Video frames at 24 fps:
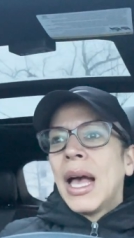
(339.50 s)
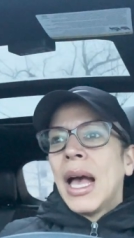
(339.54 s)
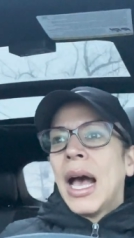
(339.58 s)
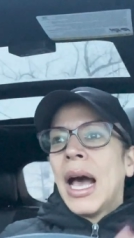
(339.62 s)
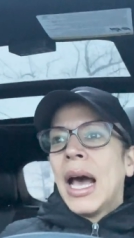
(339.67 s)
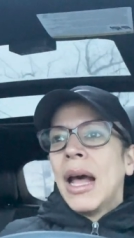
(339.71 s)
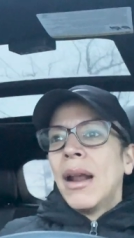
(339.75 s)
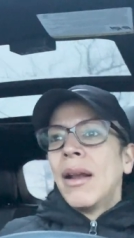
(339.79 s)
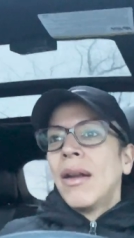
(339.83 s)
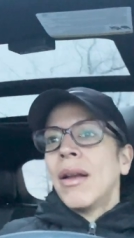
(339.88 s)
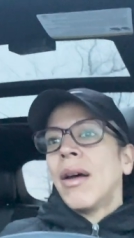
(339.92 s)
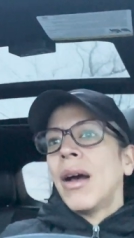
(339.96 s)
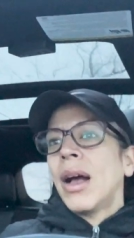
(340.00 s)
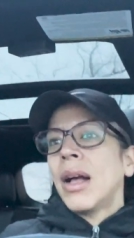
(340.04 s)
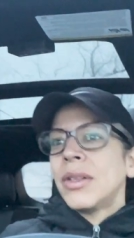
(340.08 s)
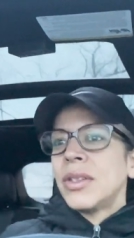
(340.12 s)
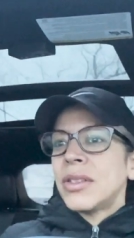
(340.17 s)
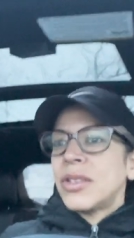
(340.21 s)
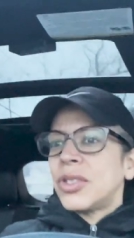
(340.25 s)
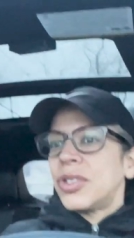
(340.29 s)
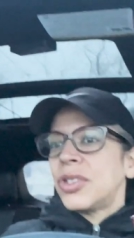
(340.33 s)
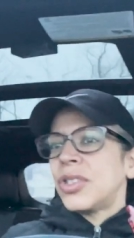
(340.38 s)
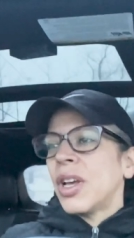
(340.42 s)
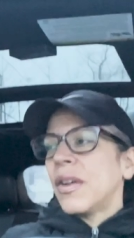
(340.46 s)
i don't know i
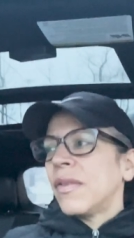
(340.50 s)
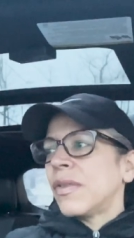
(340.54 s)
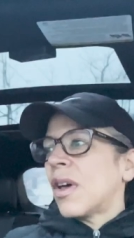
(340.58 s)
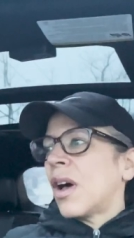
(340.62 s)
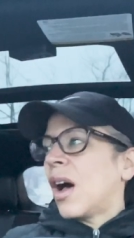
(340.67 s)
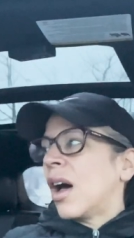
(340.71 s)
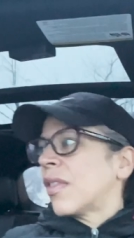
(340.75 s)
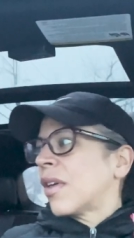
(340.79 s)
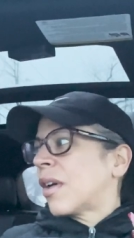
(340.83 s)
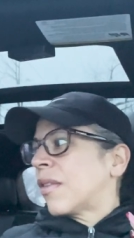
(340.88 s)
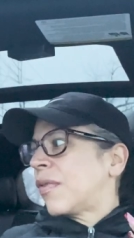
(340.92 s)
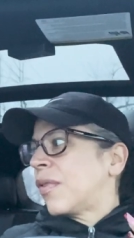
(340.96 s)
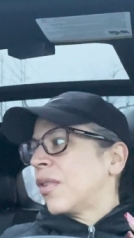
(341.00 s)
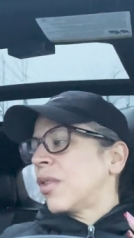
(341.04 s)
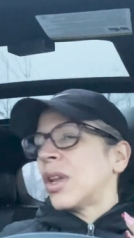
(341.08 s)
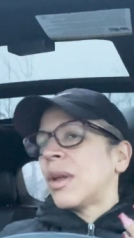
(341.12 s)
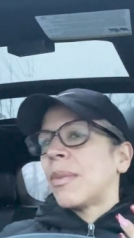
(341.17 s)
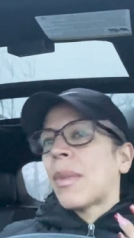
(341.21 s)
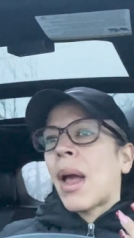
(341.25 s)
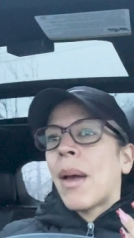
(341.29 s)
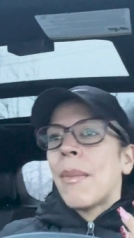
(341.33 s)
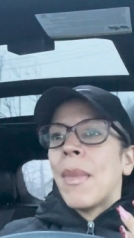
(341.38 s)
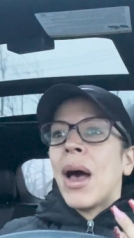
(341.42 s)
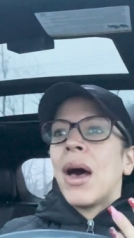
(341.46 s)
just shoved all the food in
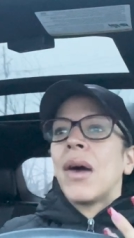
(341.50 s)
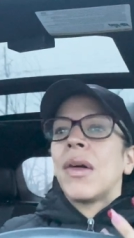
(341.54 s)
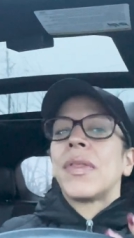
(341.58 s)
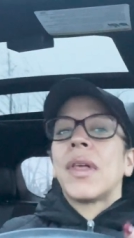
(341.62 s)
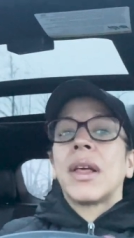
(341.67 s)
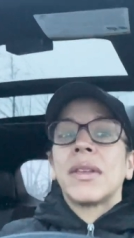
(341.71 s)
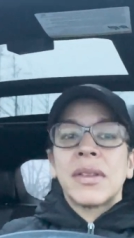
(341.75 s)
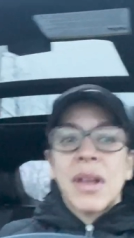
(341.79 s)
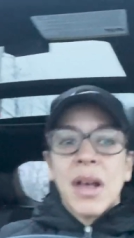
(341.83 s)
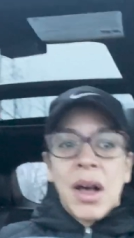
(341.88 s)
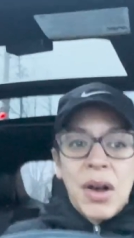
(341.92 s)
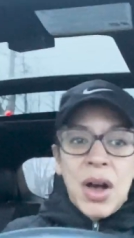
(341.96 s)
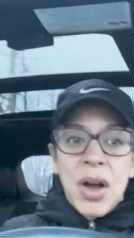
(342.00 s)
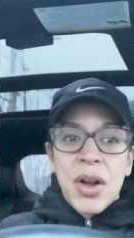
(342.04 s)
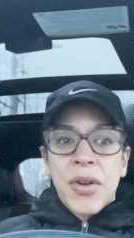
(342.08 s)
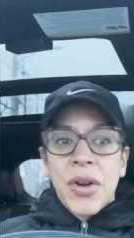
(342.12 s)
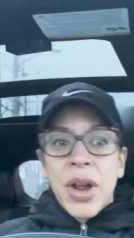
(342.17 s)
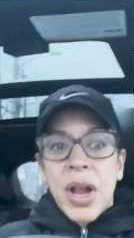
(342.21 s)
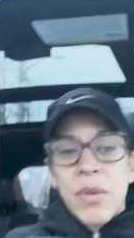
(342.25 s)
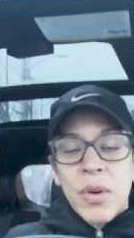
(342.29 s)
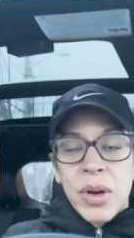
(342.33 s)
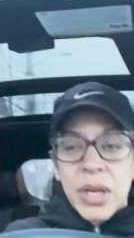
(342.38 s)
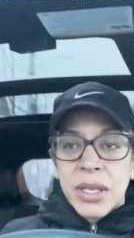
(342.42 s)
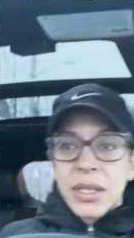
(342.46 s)
my mouth that's how
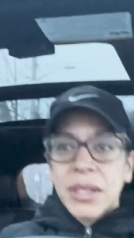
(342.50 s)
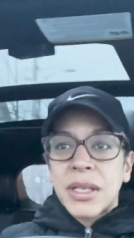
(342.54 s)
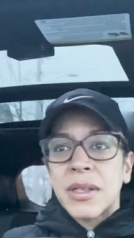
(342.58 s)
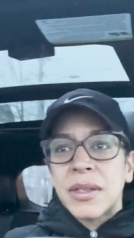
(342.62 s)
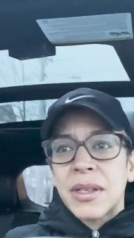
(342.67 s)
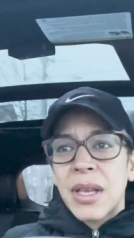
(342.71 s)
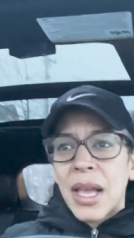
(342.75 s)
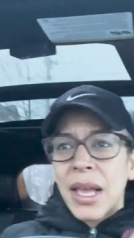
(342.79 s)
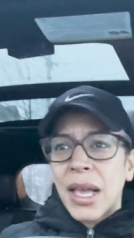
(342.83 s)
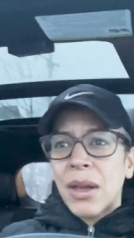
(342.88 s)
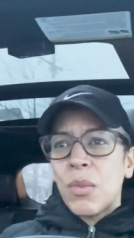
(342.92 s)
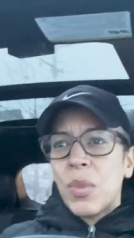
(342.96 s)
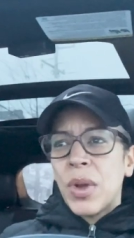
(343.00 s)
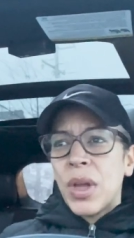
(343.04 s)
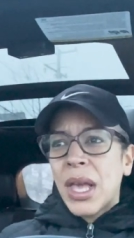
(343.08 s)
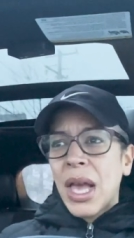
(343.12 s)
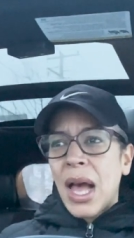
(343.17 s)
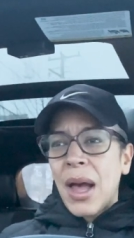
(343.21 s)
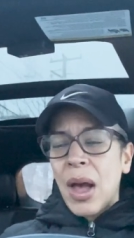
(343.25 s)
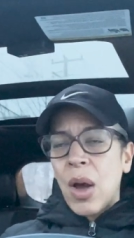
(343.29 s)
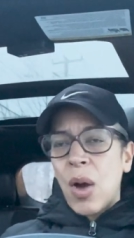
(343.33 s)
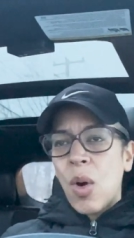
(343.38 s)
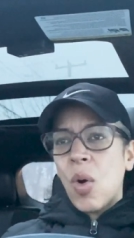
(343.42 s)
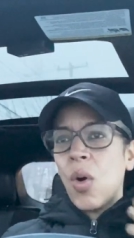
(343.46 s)
hungry i was because like we
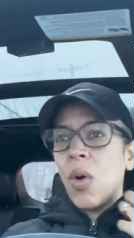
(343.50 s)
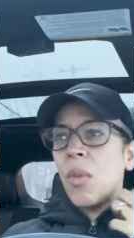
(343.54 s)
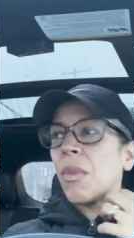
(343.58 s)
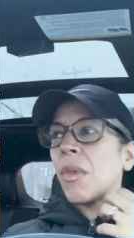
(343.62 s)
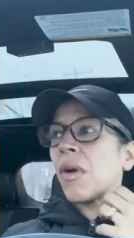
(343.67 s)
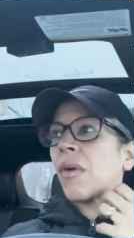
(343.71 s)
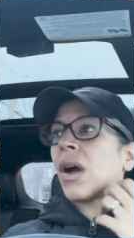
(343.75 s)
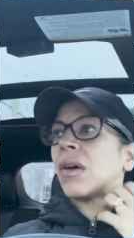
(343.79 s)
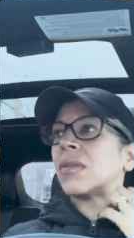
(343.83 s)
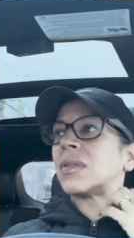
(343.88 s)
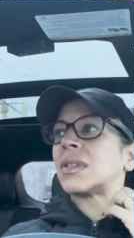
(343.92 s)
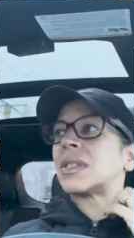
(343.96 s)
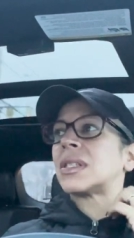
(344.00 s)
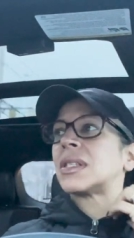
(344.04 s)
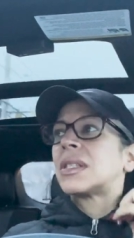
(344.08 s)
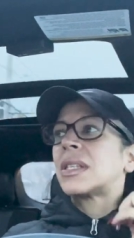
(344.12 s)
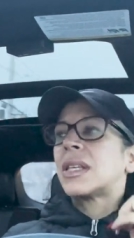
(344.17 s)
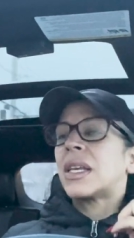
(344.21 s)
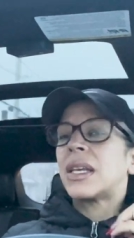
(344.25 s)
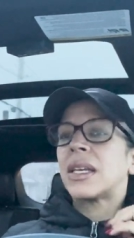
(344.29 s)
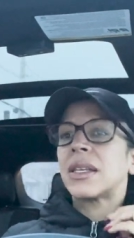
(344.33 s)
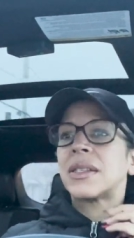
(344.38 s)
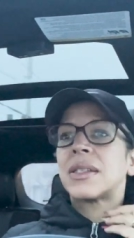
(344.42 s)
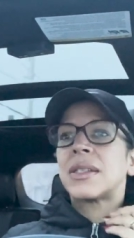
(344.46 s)
got home around
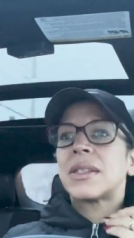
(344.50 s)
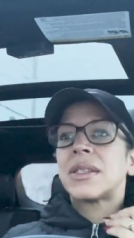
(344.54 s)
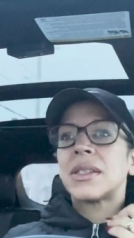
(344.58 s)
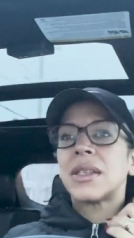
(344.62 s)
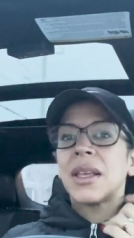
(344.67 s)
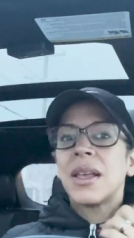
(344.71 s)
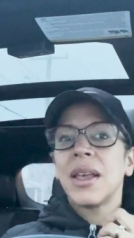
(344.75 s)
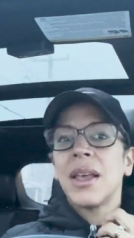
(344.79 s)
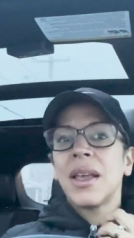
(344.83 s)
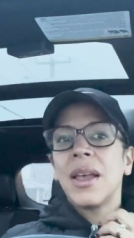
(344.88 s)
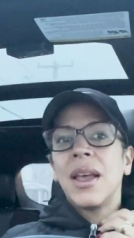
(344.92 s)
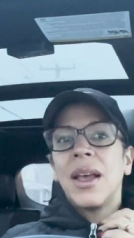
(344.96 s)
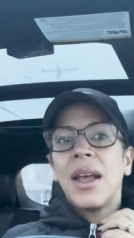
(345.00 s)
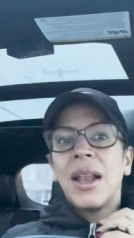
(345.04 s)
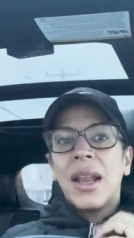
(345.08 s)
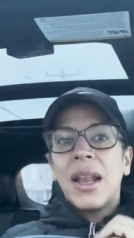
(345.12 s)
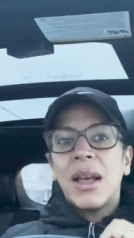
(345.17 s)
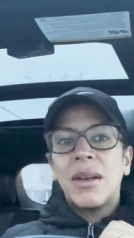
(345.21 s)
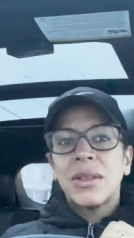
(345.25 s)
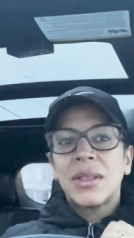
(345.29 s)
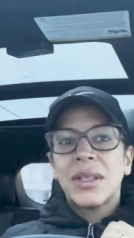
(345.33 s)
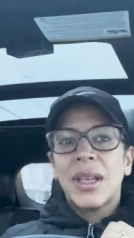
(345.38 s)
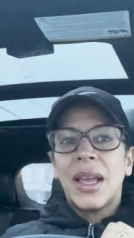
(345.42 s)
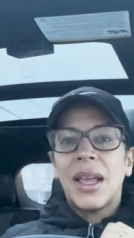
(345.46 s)
six and
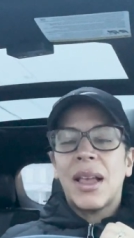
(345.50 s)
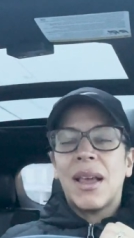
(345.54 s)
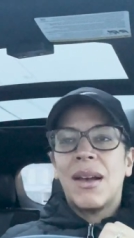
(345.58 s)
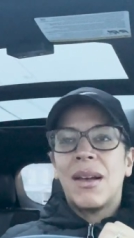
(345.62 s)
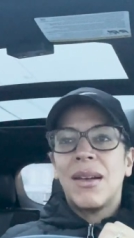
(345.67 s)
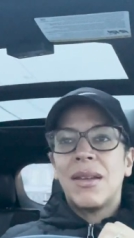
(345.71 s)
i was like